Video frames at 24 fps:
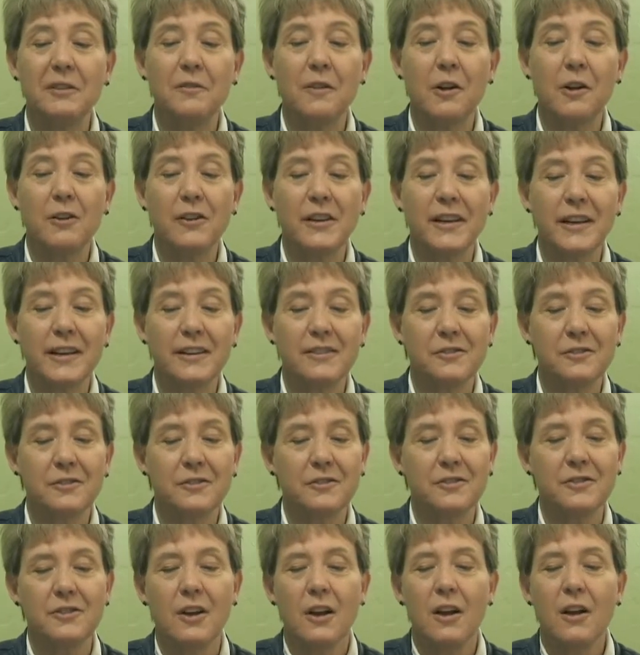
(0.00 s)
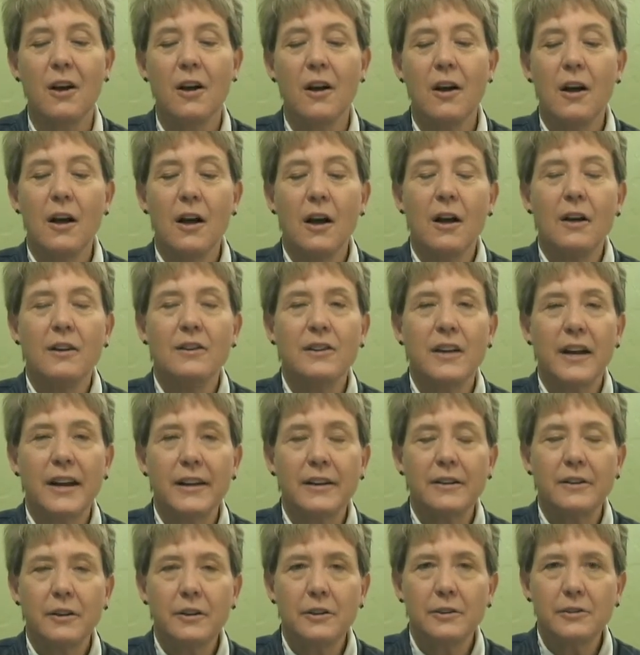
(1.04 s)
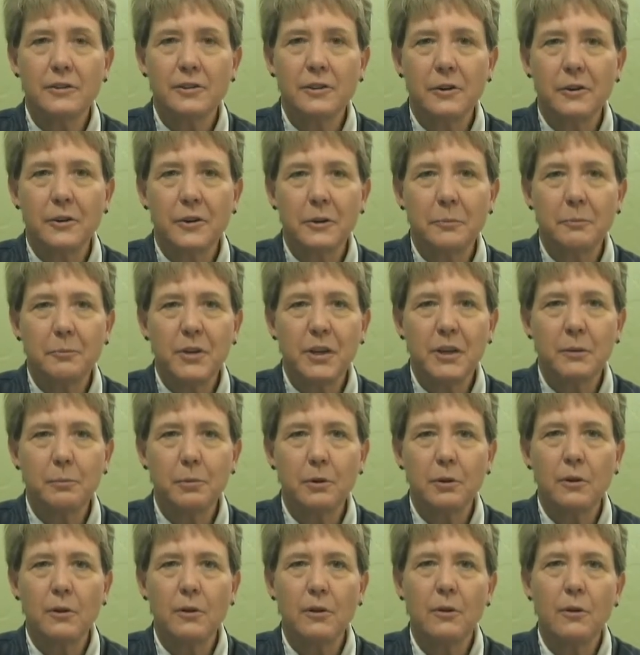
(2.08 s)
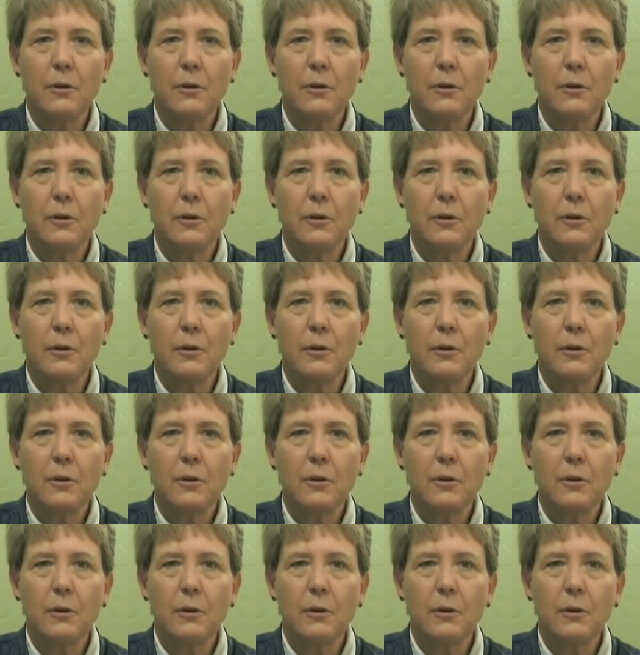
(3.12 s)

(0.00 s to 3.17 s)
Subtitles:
of all cancers diagnosed are in people